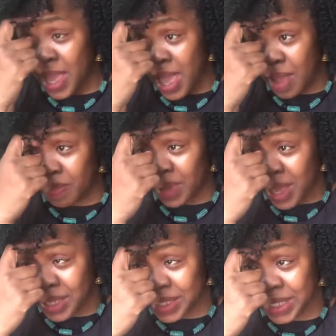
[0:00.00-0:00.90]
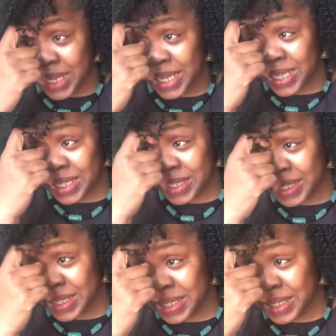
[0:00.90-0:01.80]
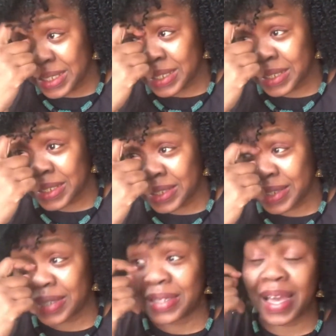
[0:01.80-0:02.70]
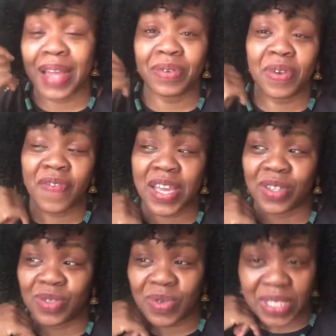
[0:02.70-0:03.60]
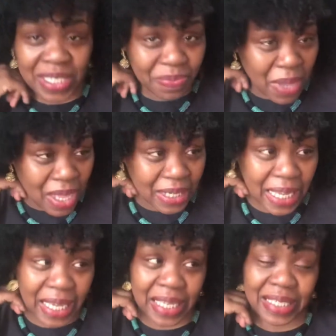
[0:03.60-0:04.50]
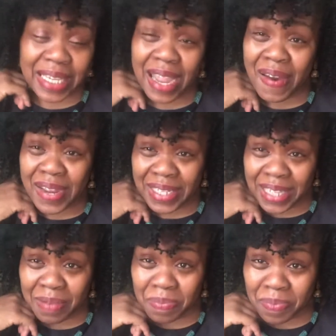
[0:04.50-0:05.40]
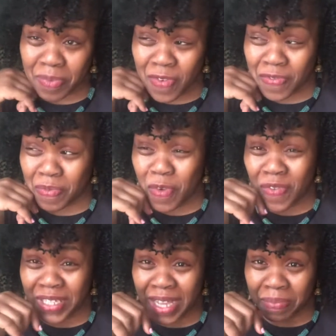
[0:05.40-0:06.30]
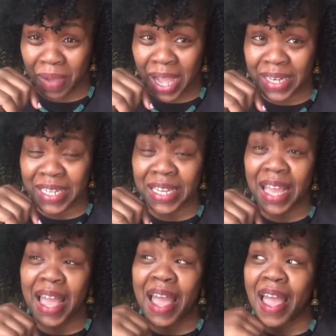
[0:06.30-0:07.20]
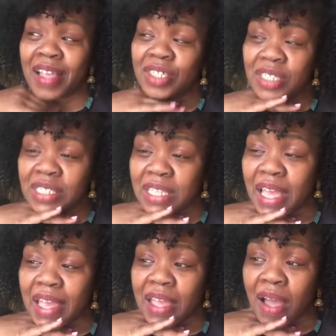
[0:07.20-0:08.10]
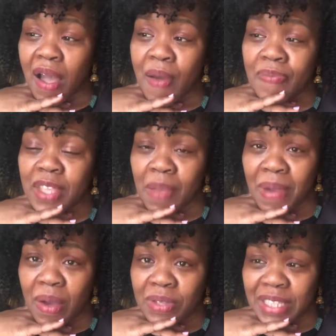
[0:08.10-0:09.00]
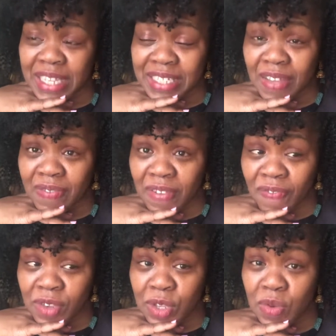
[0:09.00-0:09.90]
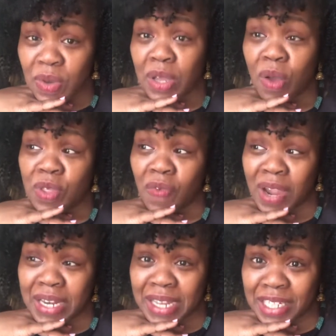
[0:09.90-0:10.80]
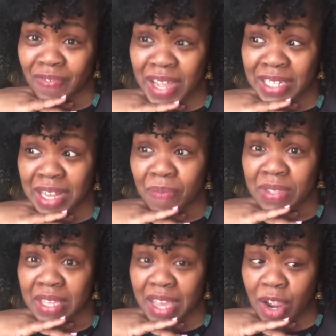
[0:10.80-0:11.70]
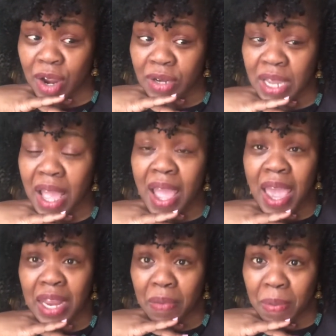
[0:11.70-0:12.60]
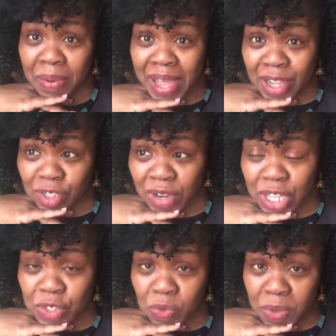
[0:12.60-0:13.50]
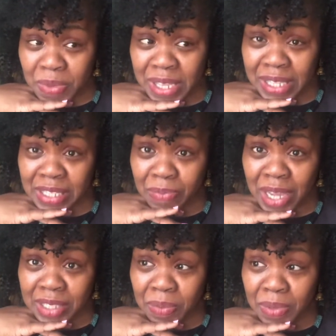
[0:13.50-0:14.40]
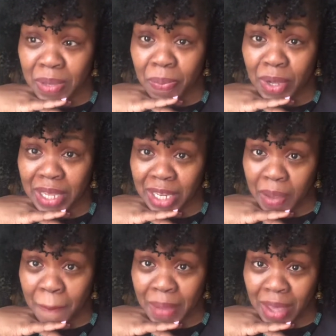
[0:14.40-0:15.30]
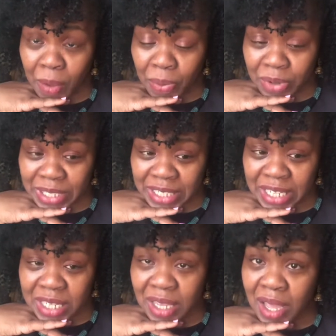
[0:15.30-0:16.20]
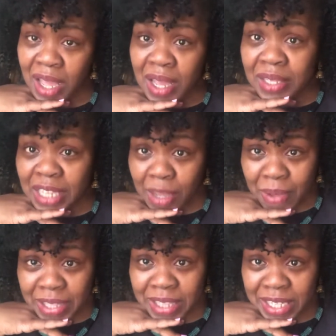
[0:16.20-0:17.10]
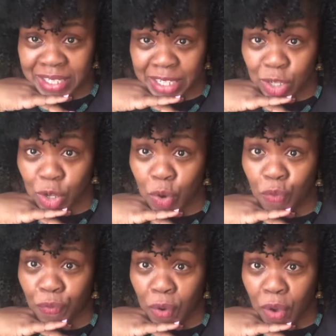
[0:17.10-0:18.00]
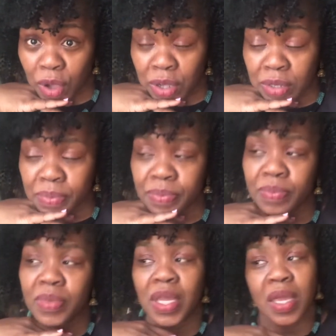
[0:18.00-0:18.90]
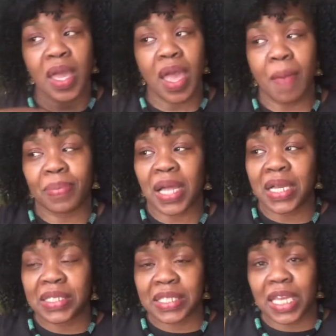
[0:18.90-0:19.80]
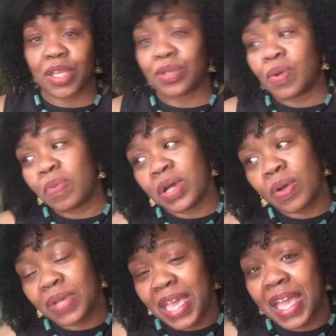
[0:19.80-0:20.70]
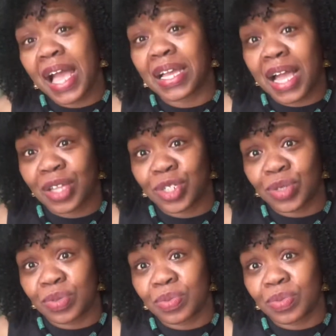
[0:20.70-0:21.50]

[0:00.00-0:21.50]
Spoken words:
And Blanca's like, I don't know if I could do this, Ma. Like, remove a dead body. And she's like, think about all the things I've did for you, and also recognize the fact that I'm scared and I'm a black trans woman that's about to be put in a male prison. Think about the things that could go wrong. And Blanca's like, you know what? Okay, I got you.